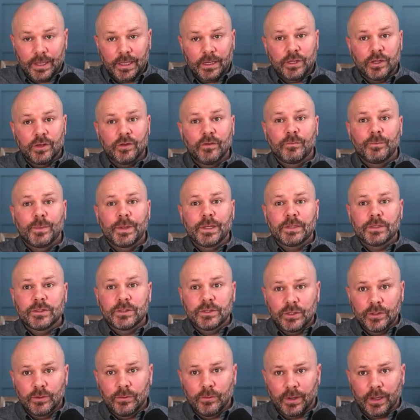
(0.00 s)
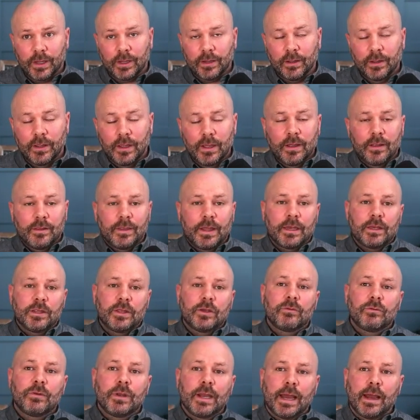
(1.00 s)
that you've been doing that
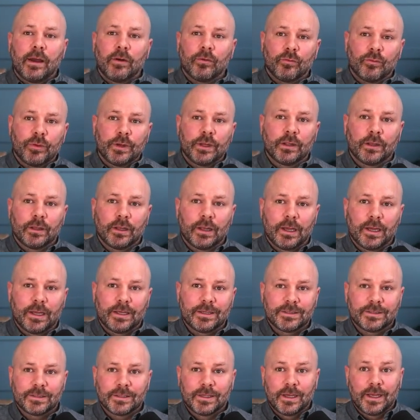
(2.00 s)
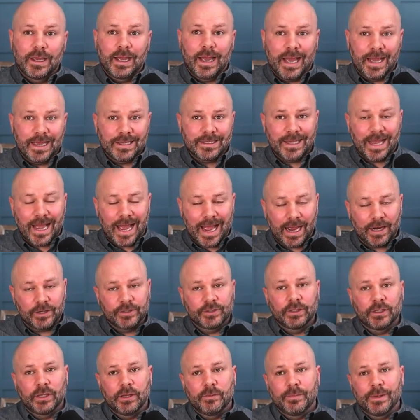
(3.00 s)
you now realize has
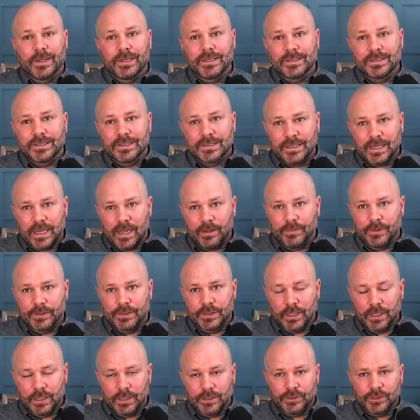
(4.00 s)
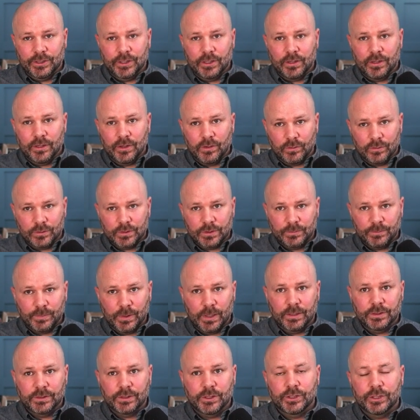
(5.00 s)
actually been sabotaging your
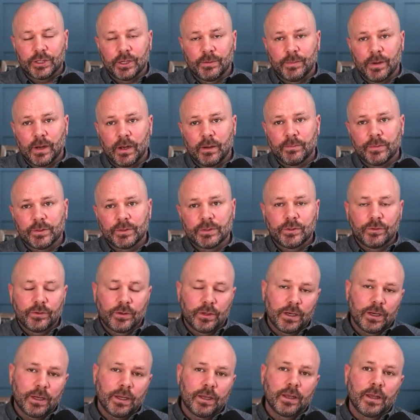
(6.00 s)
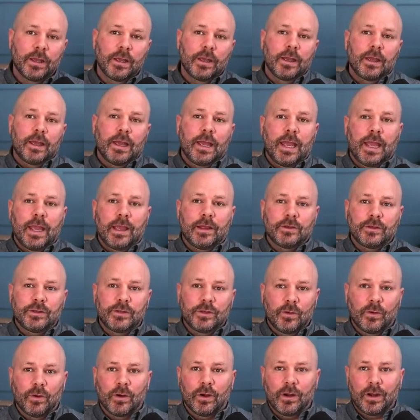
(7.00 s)
sponsorship opportunity and
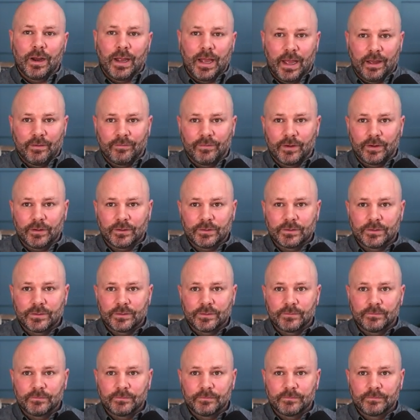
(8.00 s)
your efforts?